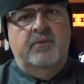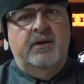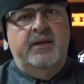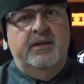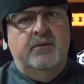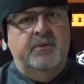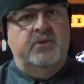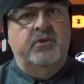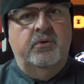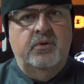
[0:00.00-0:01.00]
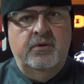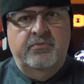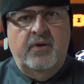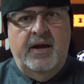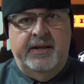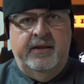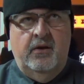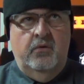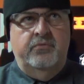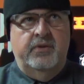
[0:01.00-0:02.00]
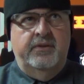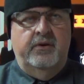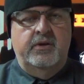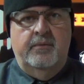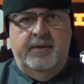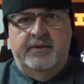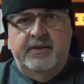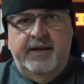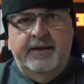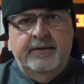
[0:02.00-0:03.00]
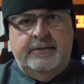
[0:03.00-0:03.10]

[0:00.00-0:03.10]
not getting them until Friday. Hopefully they'll come in today.